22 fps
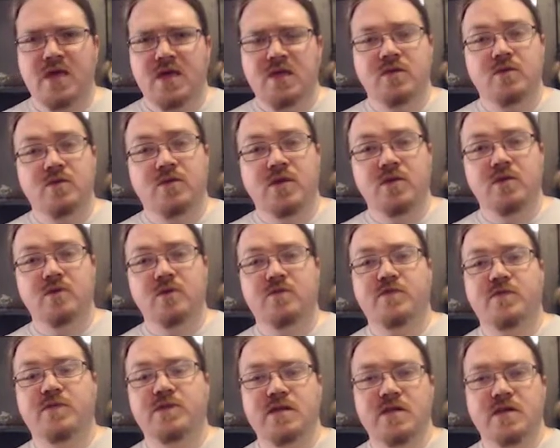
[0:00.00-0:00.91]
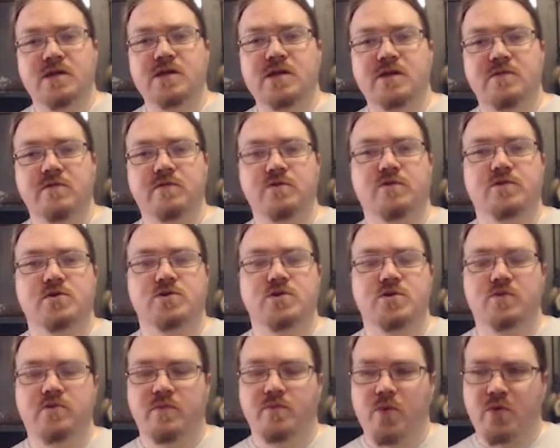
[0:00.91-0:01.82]
You can use fatigue levels to
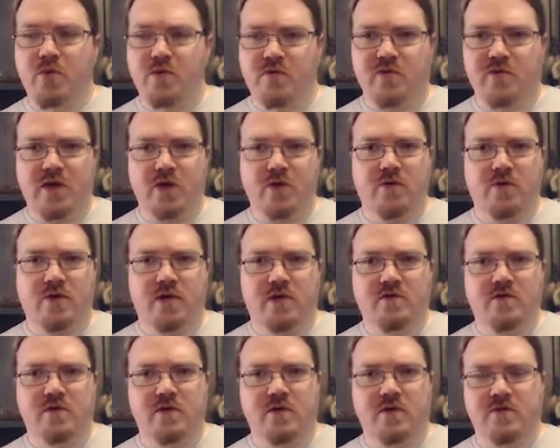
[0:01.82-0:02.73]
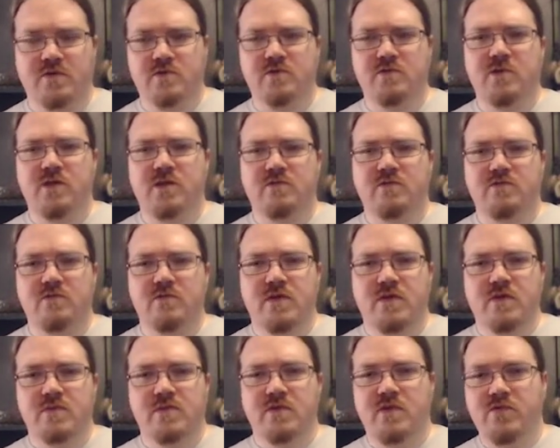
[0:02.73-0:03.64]
show the boar's tiredness. Consider giving
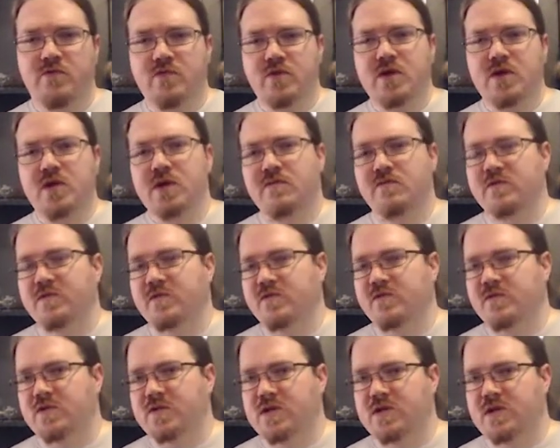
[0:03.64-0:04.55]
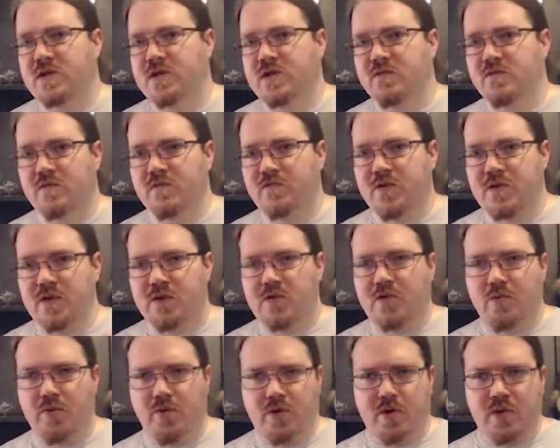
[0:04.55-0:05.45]
them 3 levels of fatigue if you think
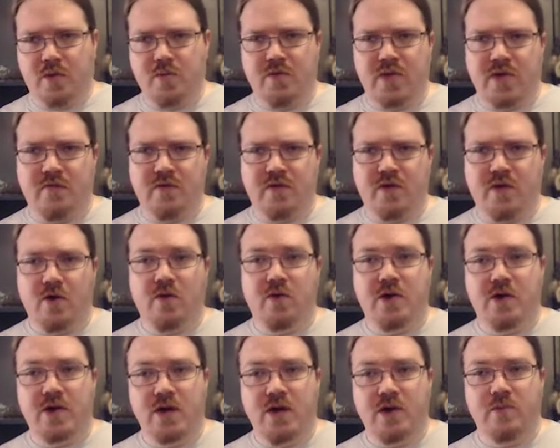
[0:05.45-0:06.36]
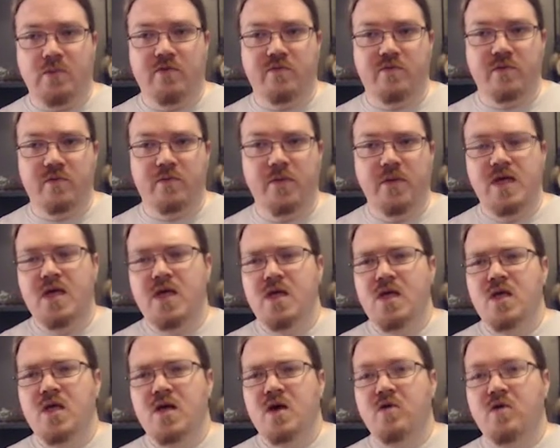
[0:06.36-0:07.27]
your party will have a hard time with them.
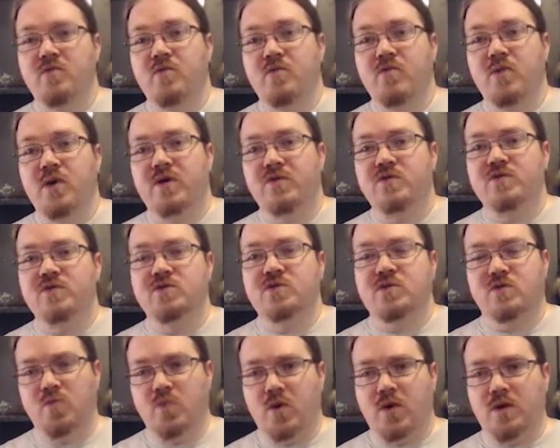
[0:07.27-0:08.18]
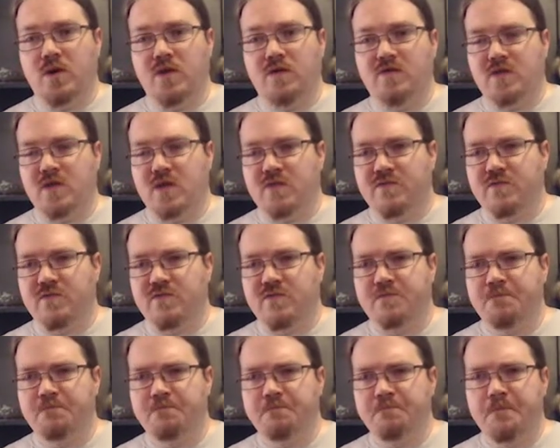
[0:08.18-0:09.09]
Otherwise, just 1 is enough.
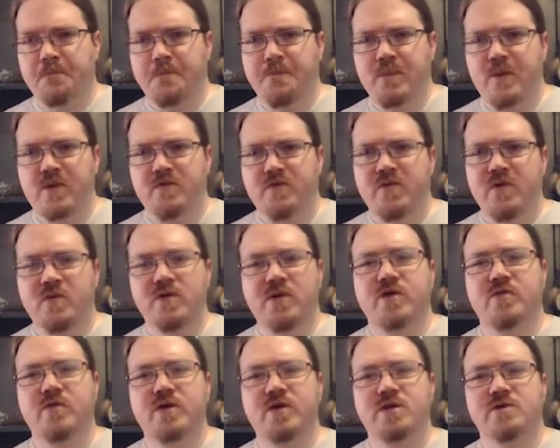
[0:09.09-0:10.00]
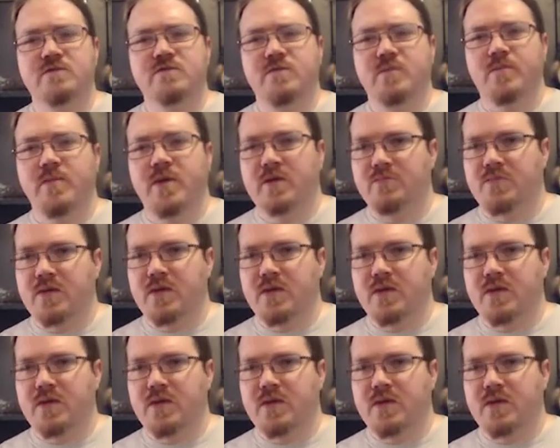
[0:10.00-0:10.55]
The only creature that might